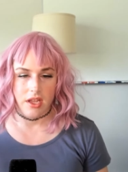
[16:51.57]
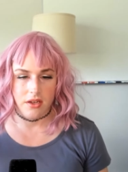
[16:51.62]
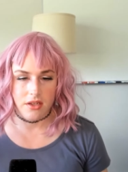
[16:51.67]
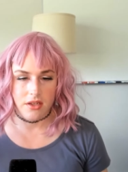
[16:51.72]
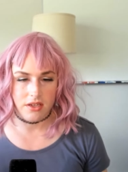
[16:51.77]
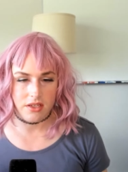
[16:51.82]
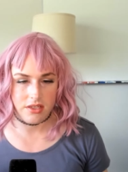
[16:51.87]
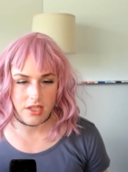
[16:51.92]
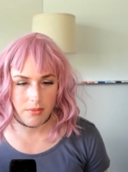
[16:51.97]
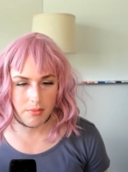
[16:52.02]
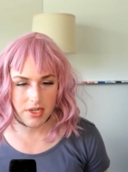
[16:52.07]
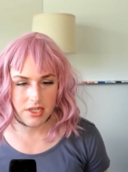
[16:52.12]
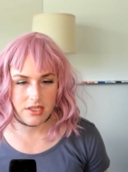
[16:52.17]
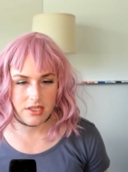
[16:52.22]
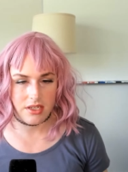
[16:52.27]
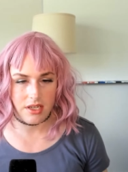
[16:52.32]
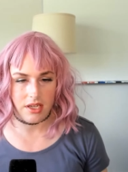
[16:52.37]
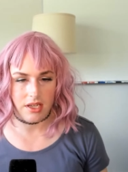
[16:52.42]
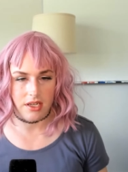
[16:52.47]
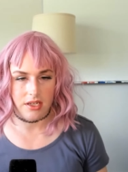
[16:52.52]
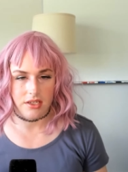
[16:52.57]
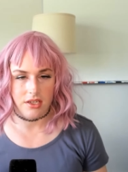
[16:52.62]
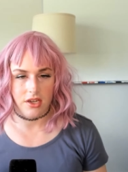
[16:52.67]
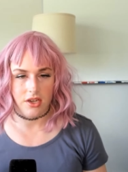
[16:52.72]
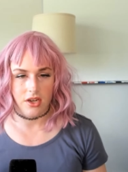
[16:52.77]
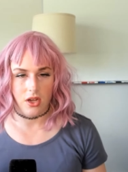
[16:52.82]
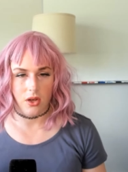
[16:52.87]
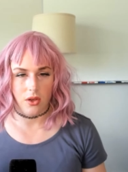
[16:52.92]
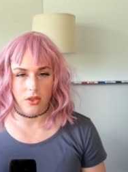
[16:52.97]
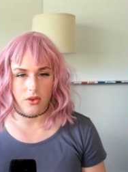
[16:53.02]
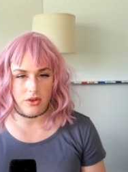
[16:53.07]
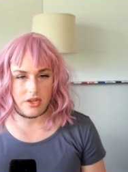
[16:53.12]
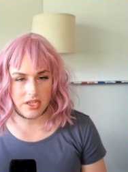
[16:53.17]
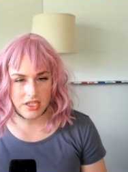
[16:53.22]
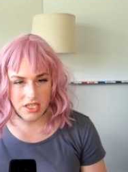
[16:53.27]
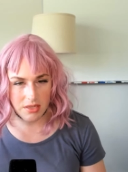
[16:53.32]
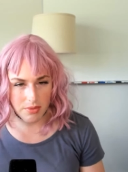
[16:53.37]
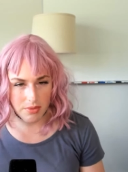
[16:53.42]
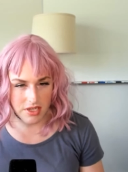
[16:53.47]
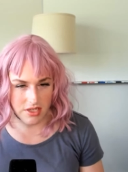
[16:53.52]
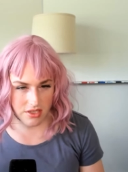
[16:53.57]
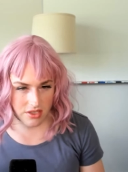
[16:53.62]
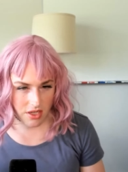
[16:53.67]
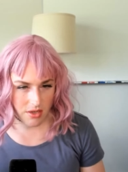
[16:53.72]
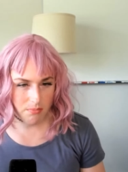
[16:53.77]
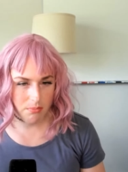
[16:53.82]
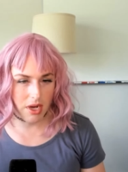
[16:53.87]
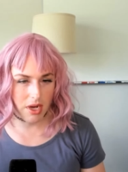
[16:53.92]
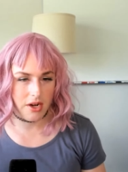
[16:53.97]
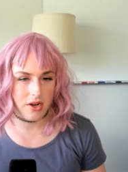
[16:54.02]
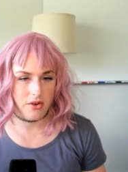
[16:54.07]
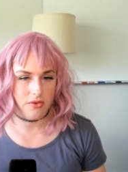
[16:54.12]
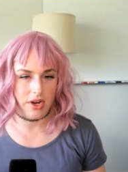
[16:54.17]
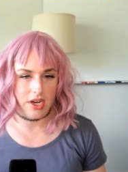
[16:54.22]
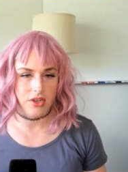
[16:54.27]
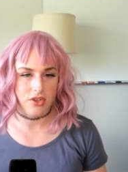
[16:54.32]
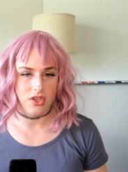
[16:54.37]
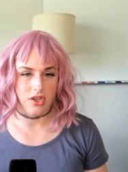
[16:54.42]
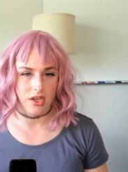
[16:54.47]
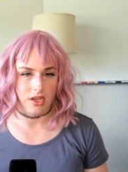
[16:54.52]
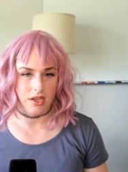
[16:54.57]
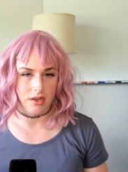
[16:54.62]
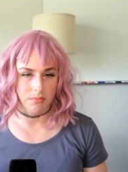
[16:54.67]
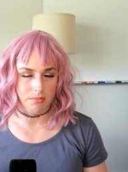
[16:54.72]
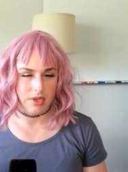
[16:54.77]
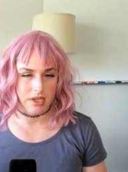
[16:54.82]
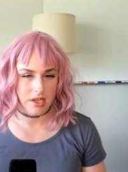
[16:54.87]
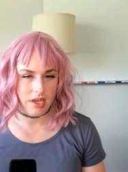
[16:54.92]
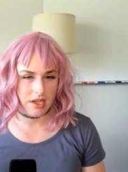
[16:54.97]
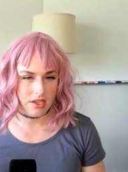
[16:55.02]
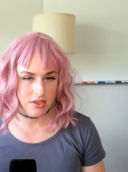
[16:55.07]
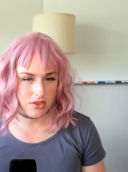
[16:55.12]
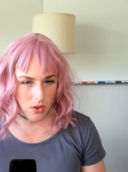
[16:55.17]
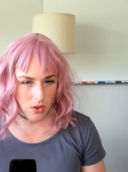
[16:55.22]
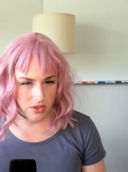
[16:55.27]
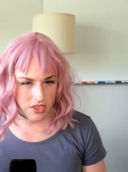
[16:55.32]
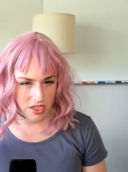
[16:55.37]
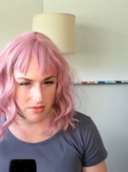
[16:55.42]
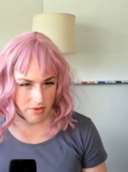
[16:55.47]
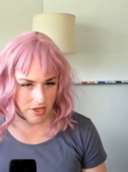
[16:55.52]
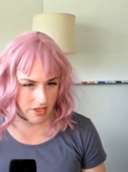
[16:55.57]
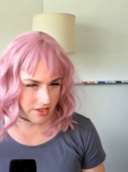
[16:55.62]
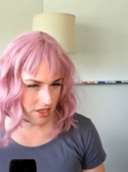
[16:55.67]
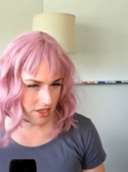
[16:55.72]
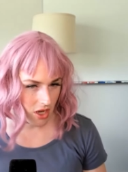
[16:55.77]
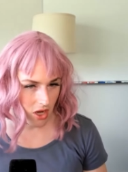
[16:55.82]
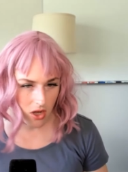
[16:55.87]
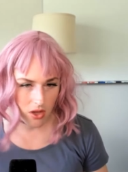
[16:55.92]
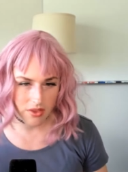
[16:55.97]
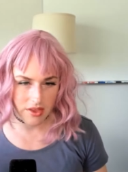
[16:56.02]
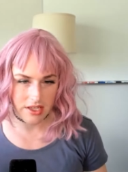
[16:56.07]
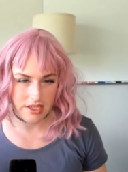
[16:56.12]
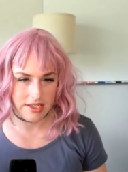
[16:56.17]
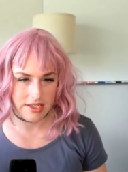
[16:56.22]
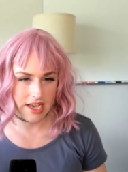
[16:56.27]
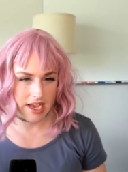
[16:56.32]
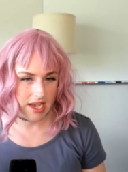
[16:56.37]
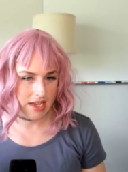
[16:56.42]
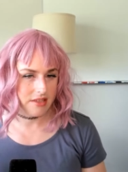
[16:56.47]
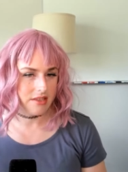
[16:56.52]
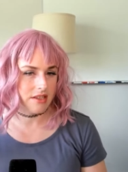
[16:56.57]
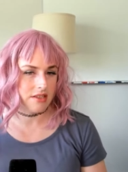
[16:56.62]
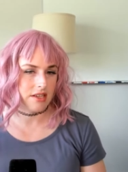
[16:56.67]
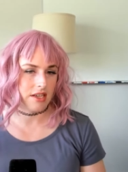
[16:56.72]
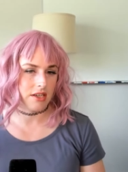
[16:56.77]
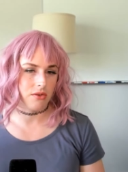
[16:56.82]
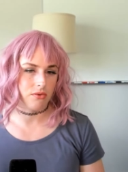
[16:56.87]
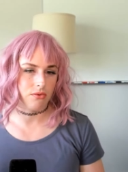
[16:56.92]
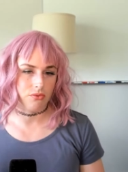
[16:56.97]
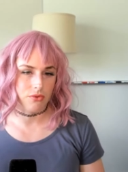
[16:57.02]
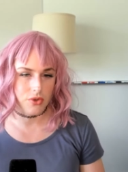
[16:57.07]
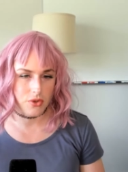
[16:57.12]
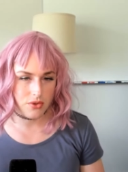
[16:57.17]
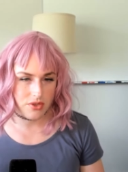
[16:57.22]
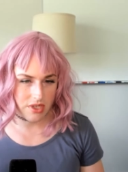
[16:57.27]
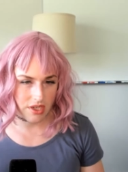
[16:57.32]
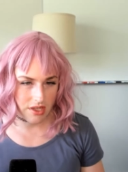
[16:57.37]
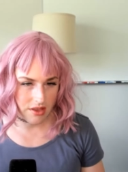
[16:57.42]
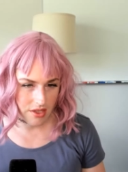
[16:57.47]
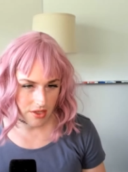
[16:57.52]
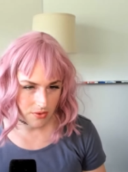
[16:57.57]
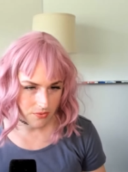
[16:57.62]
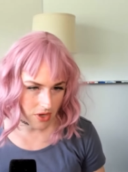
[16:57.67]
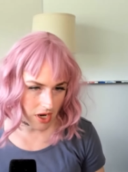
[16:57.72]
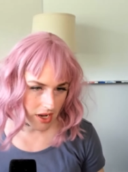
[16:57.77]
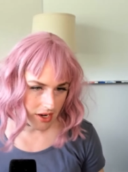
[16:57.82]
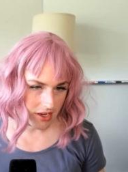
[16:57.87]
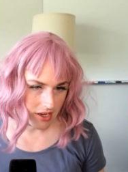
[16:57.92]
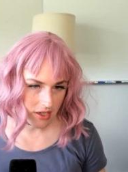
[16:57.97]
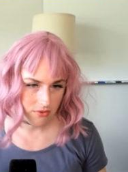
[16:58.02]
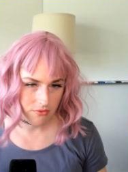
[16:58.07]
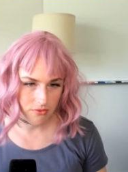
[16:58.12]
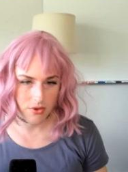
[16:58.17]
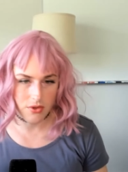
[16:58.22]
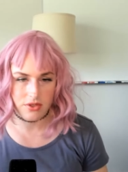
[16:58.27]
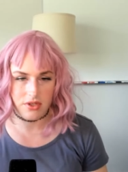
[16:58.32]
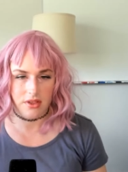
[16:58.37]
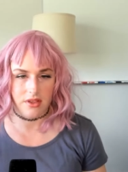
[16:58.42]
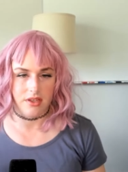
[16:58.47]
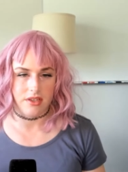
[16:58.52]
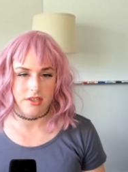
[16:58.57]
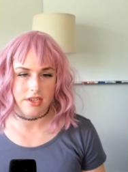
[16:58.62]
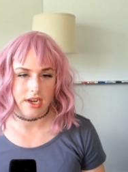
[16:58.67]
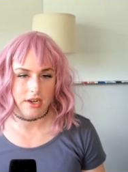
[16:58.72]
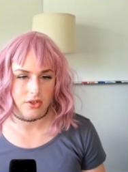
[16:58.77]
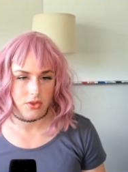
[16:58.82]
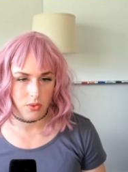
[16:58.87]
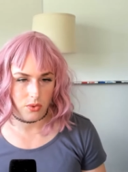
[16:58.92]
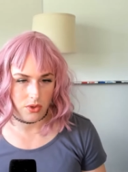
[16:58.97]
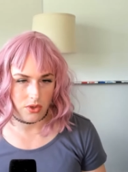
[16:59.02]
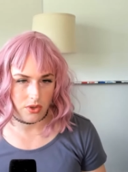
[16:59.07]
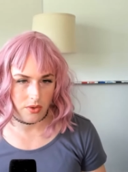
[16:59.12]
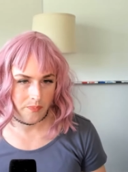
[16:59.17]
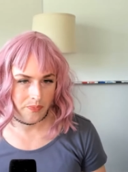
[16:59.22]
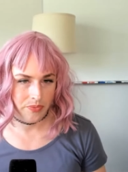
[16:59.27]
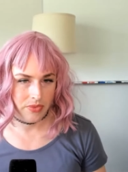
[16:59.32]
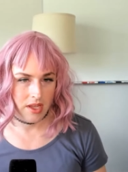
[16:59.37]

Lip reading: to some extent, you know, there needs to be some moderation, because ultimately all this has its like roots in the erotic, roots in the sexual.